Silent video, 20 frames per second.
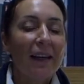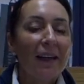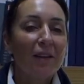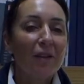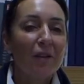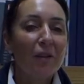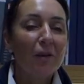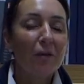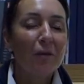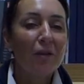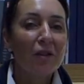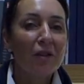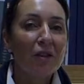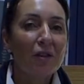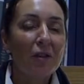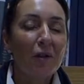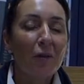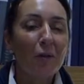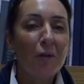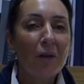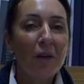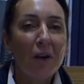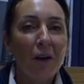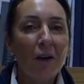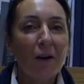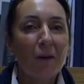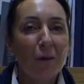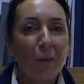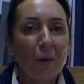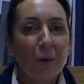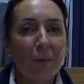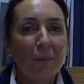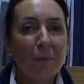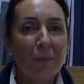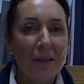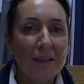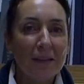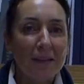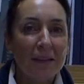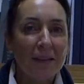and which is, we are
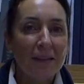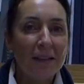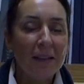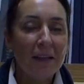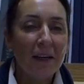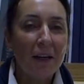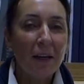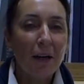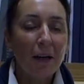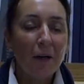quite busy,